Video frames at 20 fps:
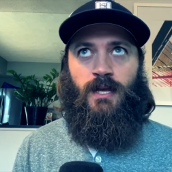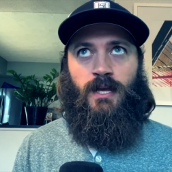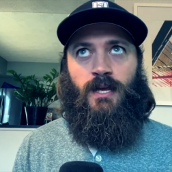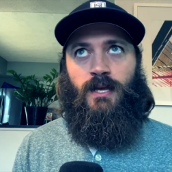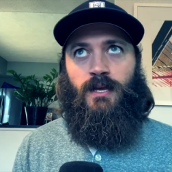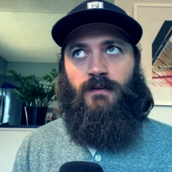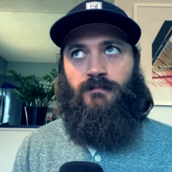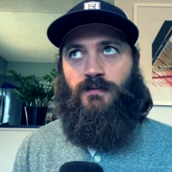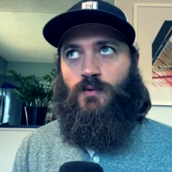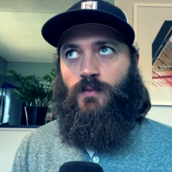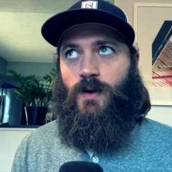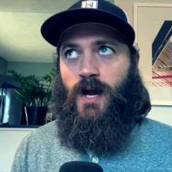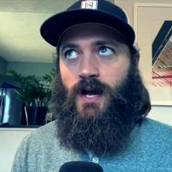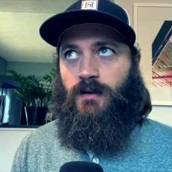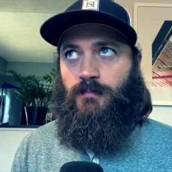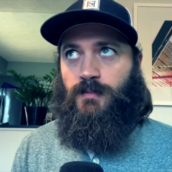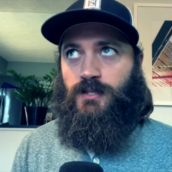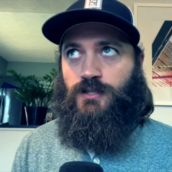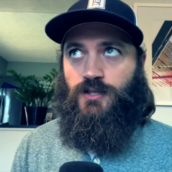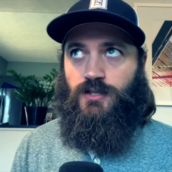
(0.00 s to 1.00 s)
If you
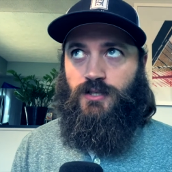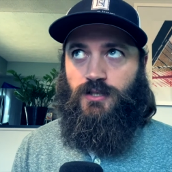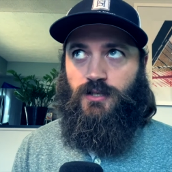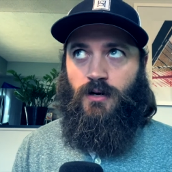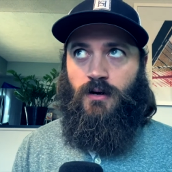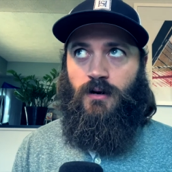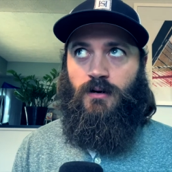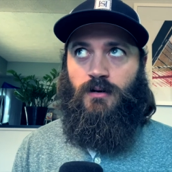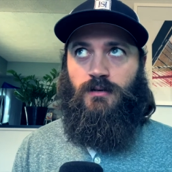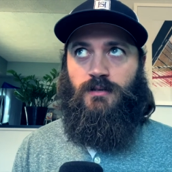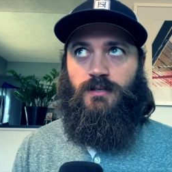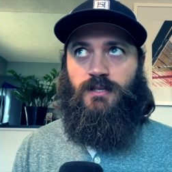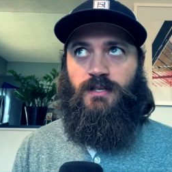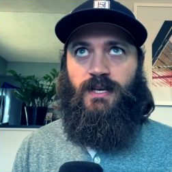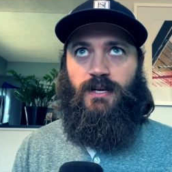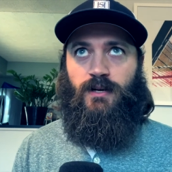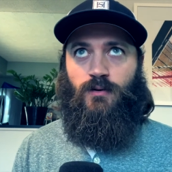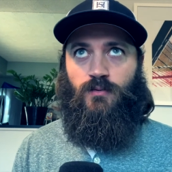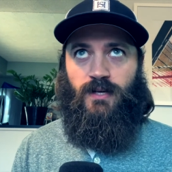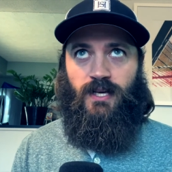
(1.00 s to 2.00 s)
write a bunch of songs and
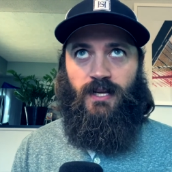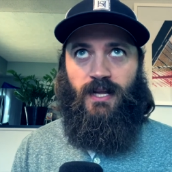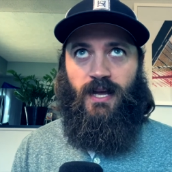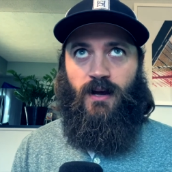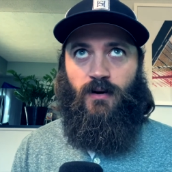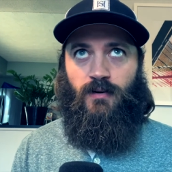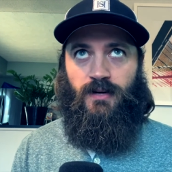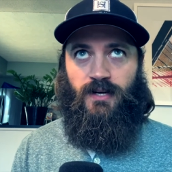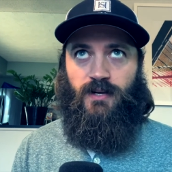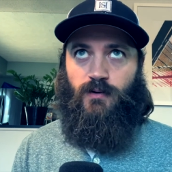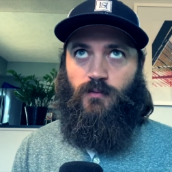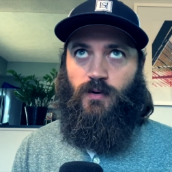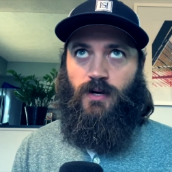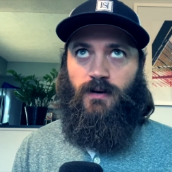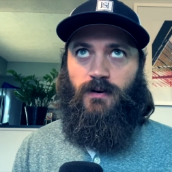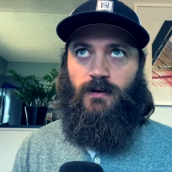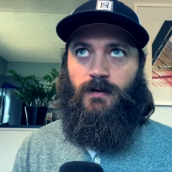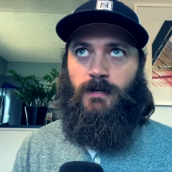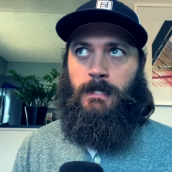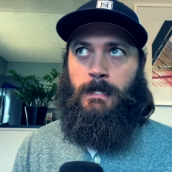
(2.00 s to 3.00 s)
they don't get out
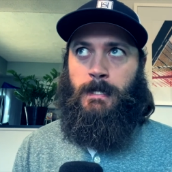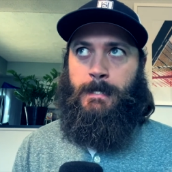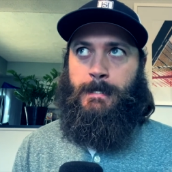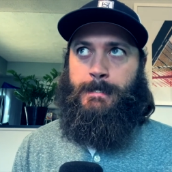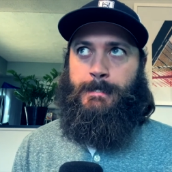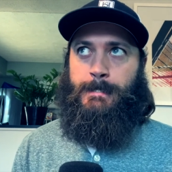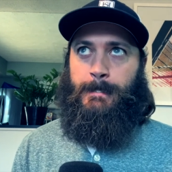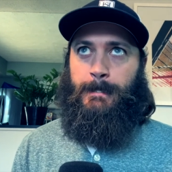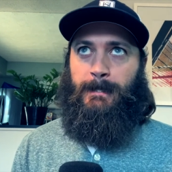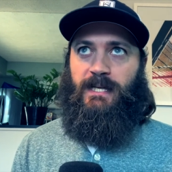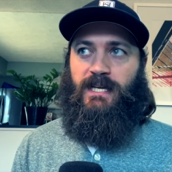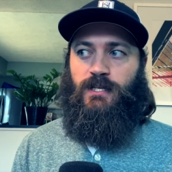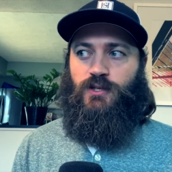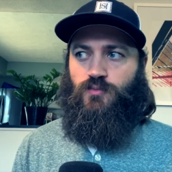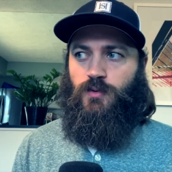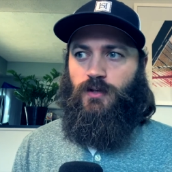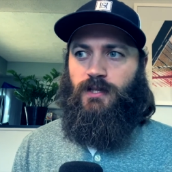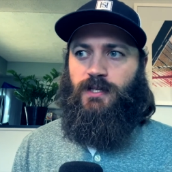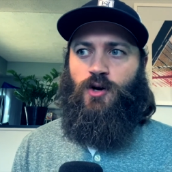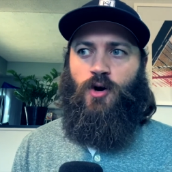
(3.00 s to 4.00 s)
anywhere,
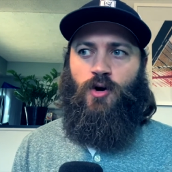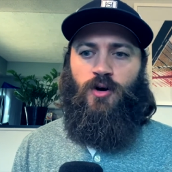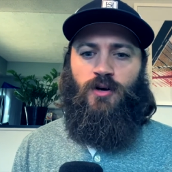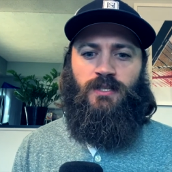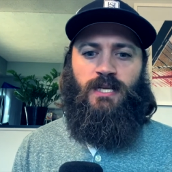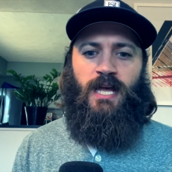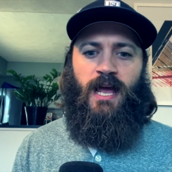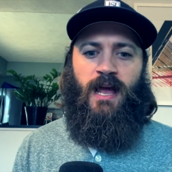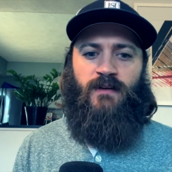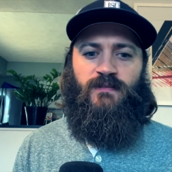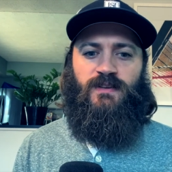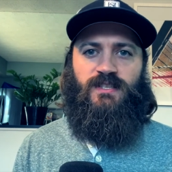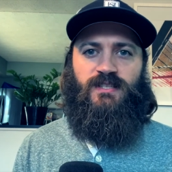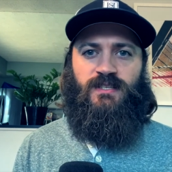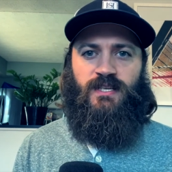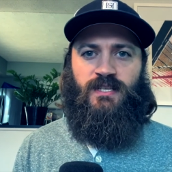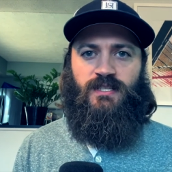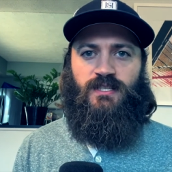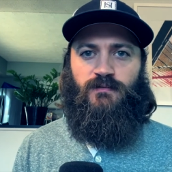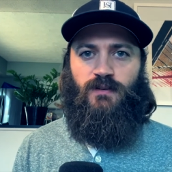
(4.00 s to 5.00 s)
it's really hard to have a
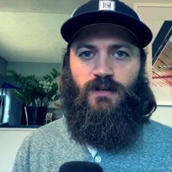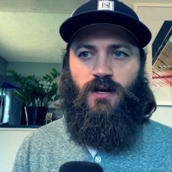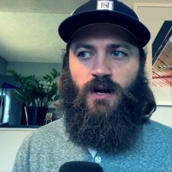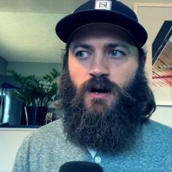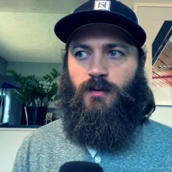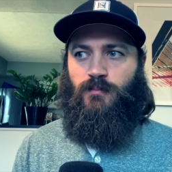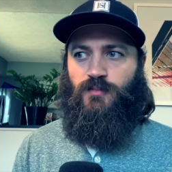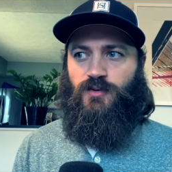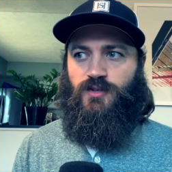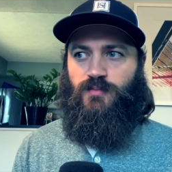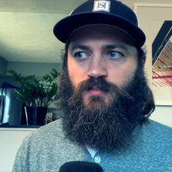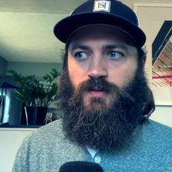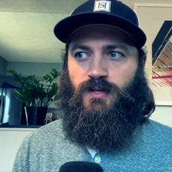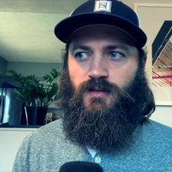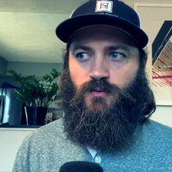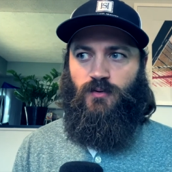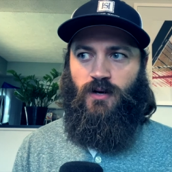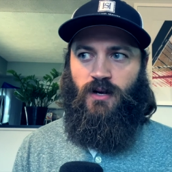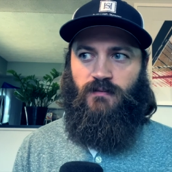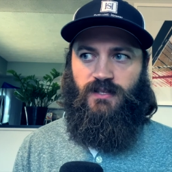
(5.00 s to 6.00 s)
sense of
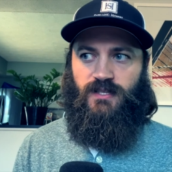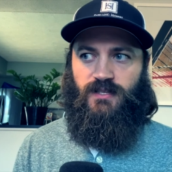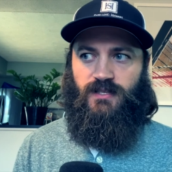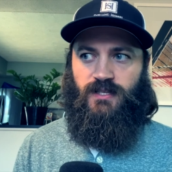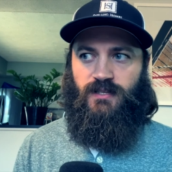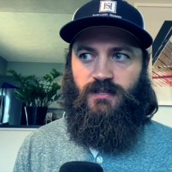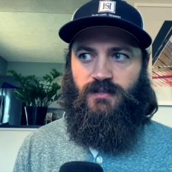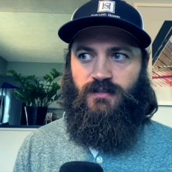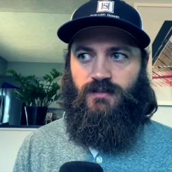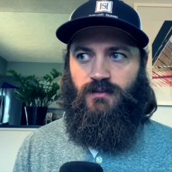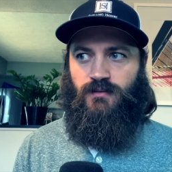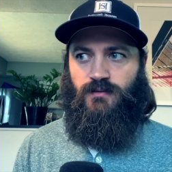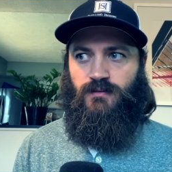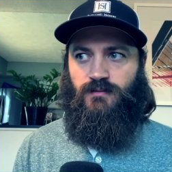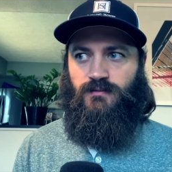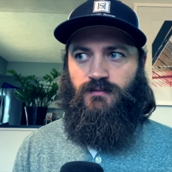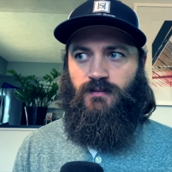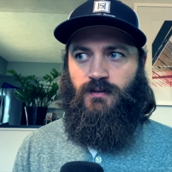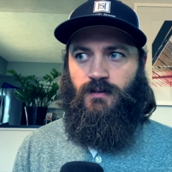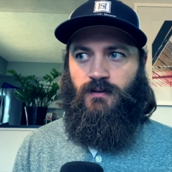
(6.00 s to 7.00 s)
accomplishment or have a sense
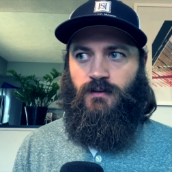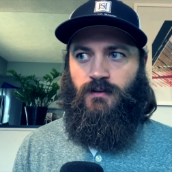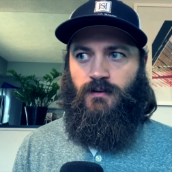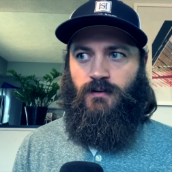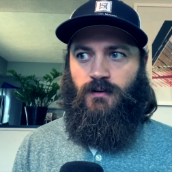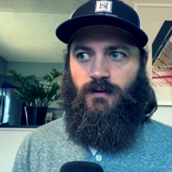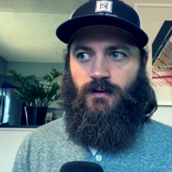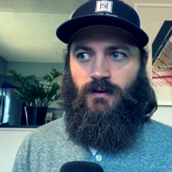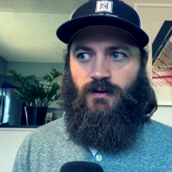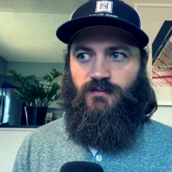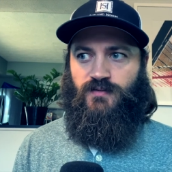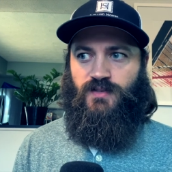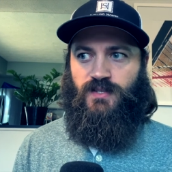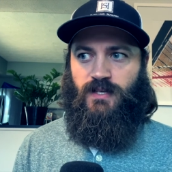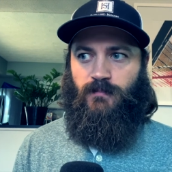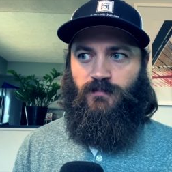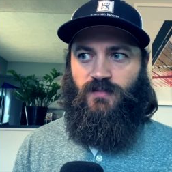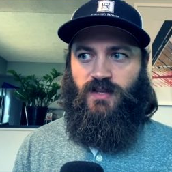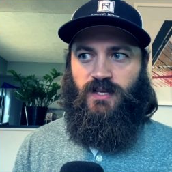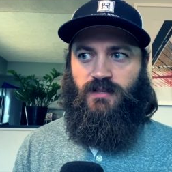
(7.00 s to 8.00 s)
of of
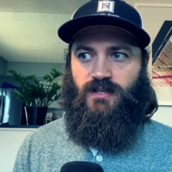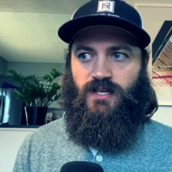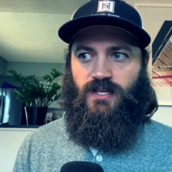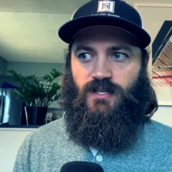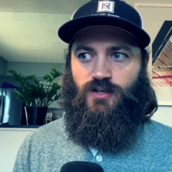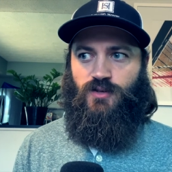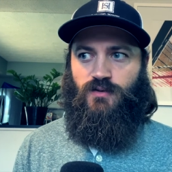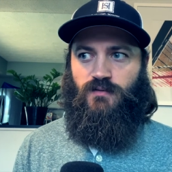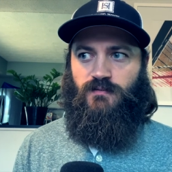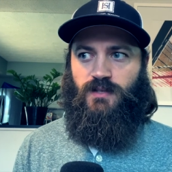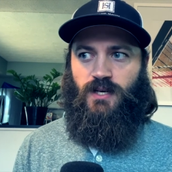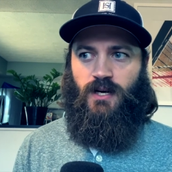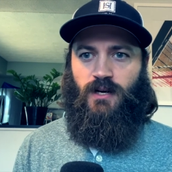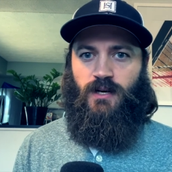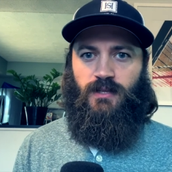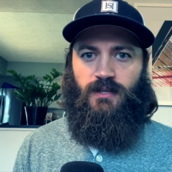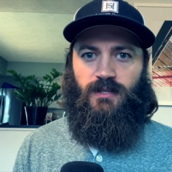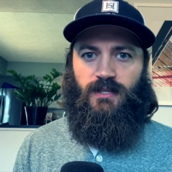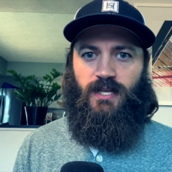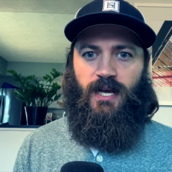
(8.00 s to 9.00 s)
something that you've
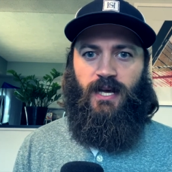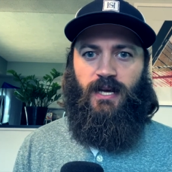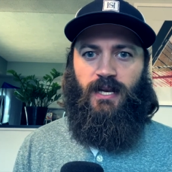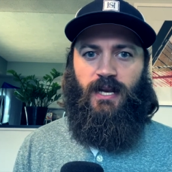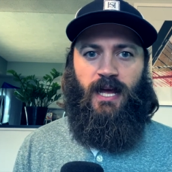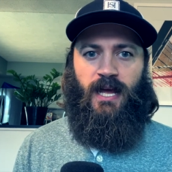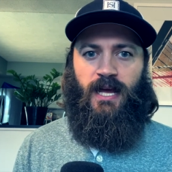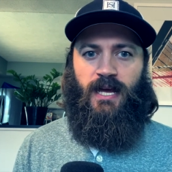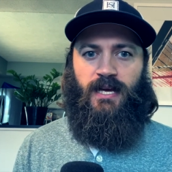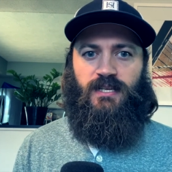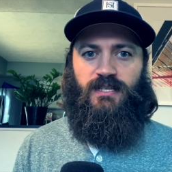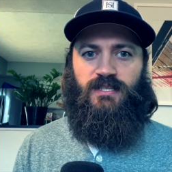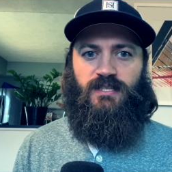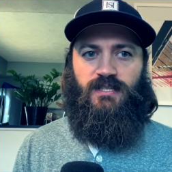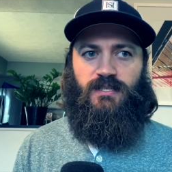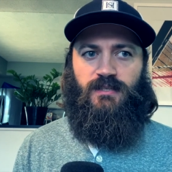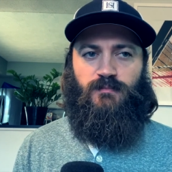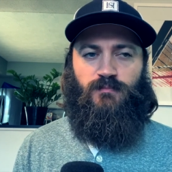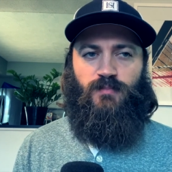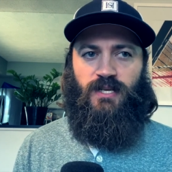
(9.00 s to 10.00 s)
done that
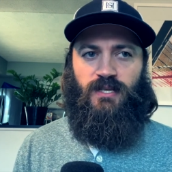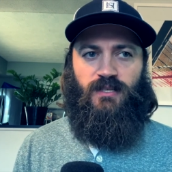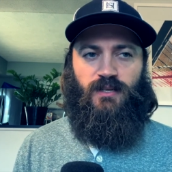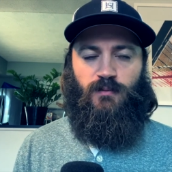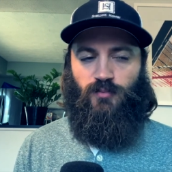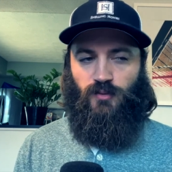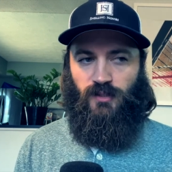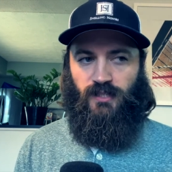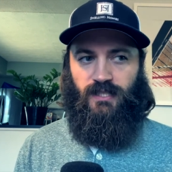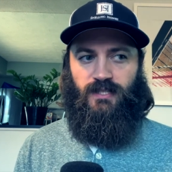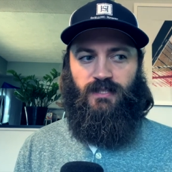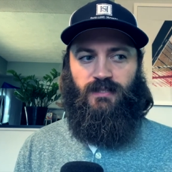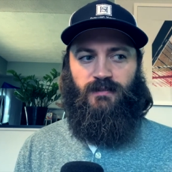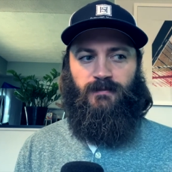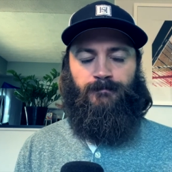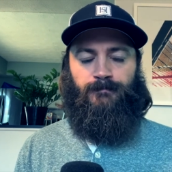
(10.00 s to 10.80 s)
has been completed.